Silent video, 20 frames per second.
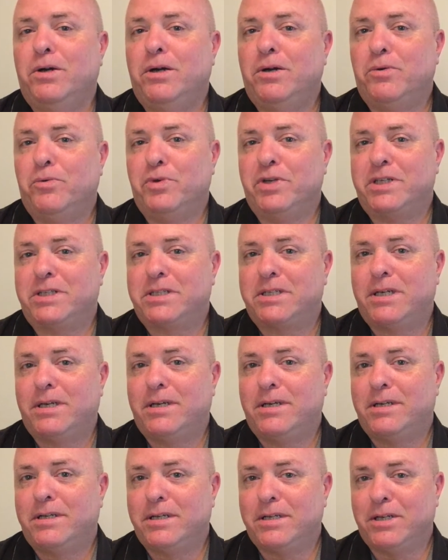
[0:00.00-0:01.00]
Which,
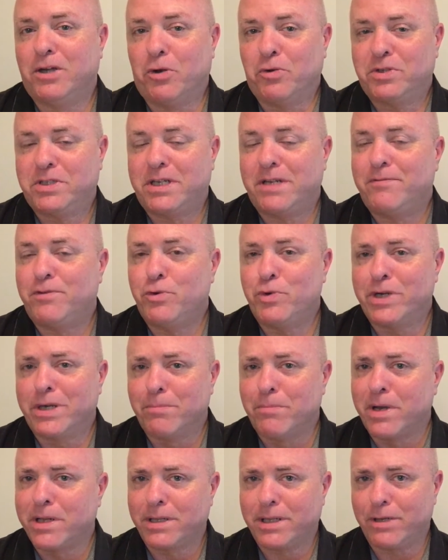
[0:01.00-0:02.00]
you know, Steve doing a
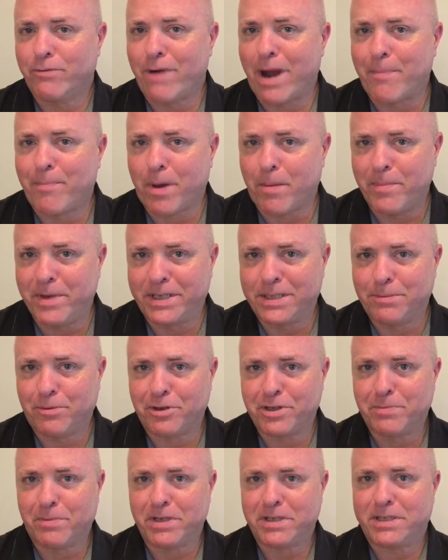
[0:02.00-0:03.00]
monthly wrap-up makes about
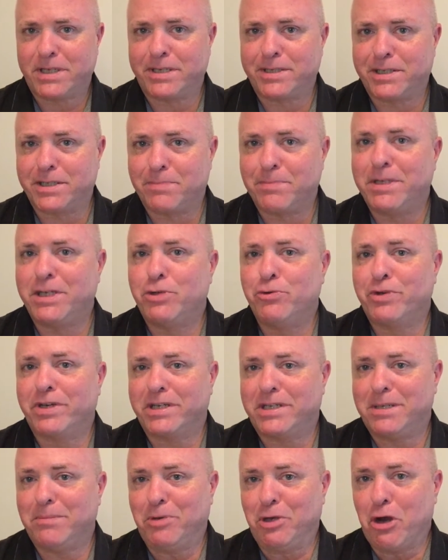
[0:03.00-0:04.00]
as much sense as me doing a
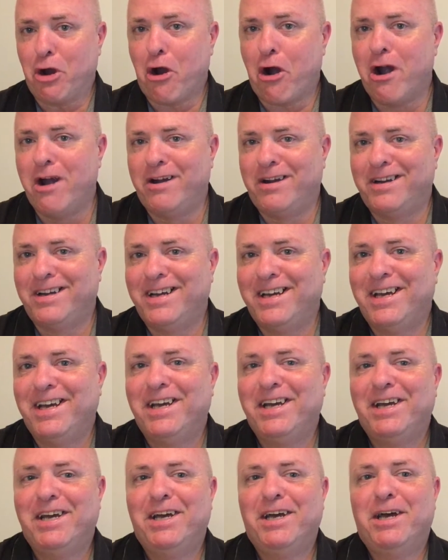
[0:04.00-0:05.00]
TBR.
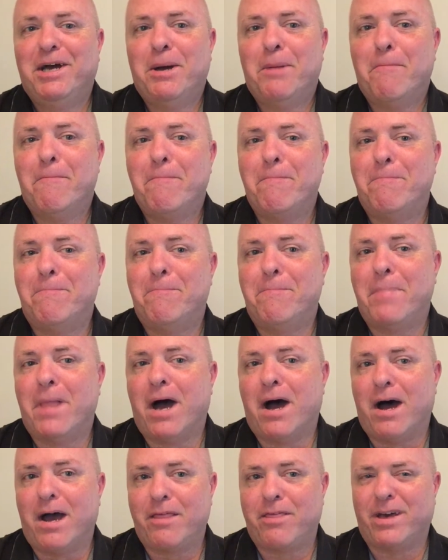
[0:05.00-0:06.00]

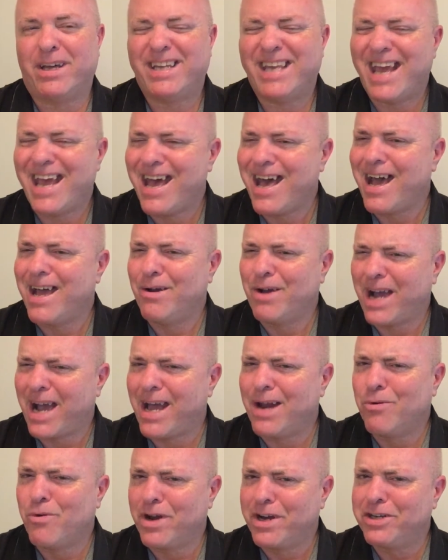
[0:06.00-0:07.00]
I thought, yeah, I
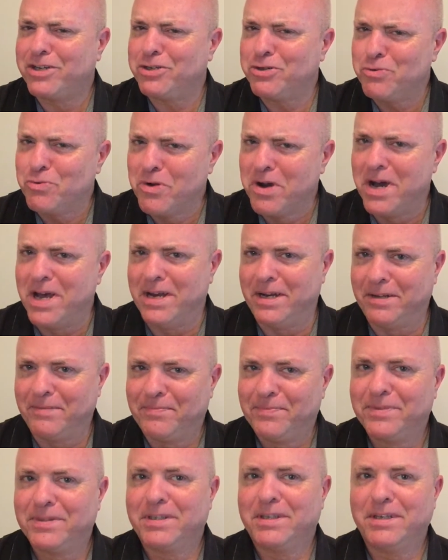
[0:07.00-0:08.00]
kind of want to do one.
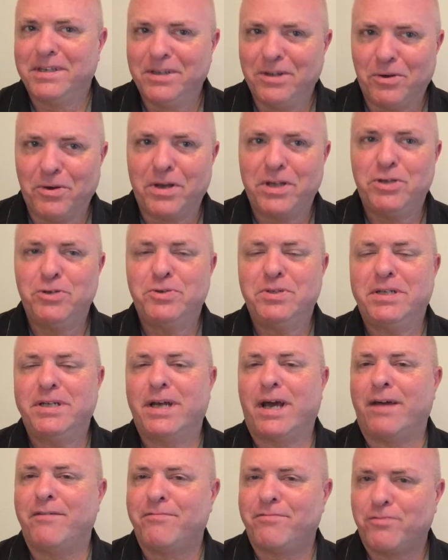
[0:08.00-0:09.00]
You know, usually
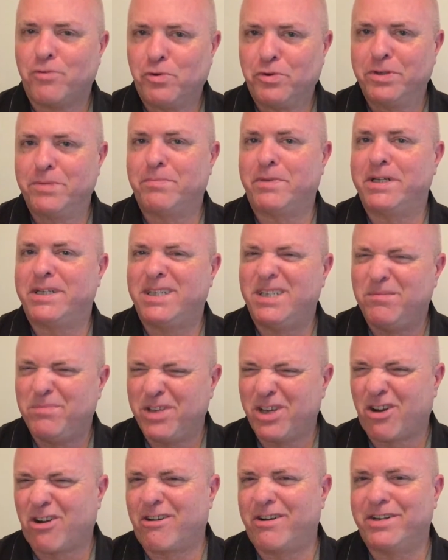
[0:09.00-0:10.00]
I folded my
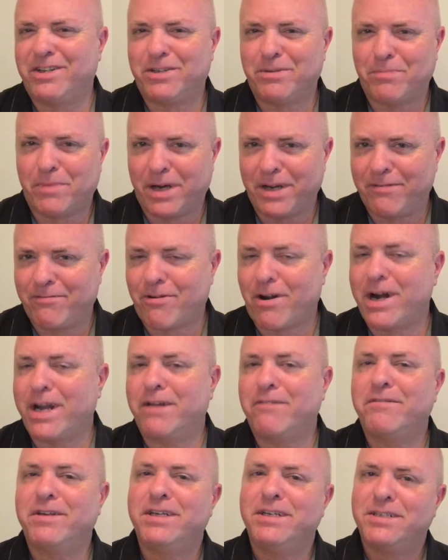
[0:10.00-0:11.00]
TBR into my Friday
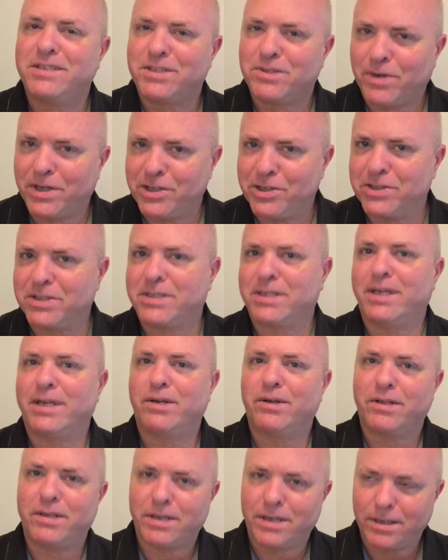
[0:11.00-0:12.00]
reads, so I just say,
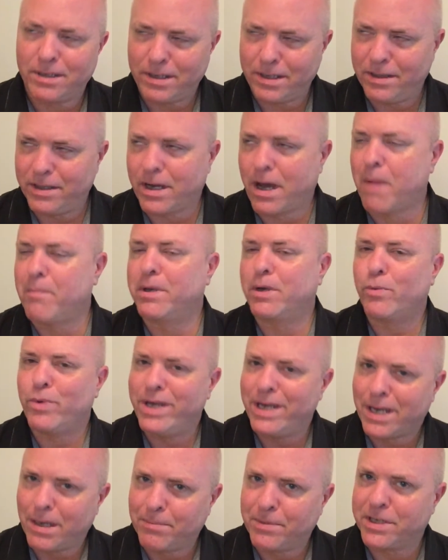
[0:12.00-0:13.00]
in the coming
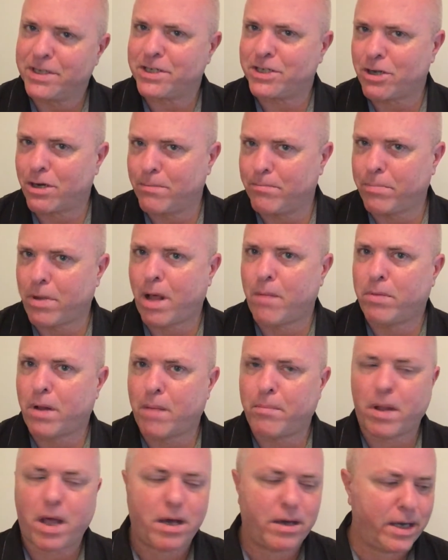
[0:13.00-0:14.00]
week, I'm going to start blah,
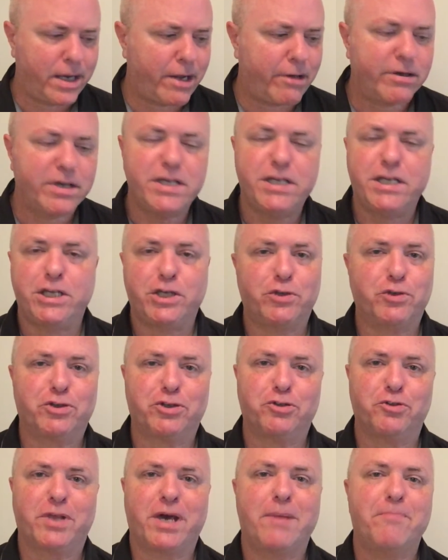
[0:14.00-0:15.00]
blah, blah, and I'll continue
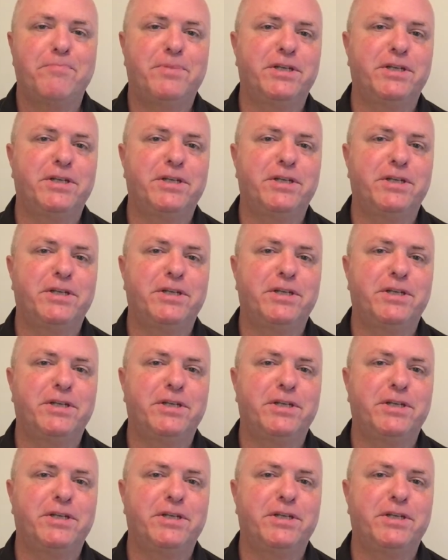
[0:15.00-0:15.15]
to do that.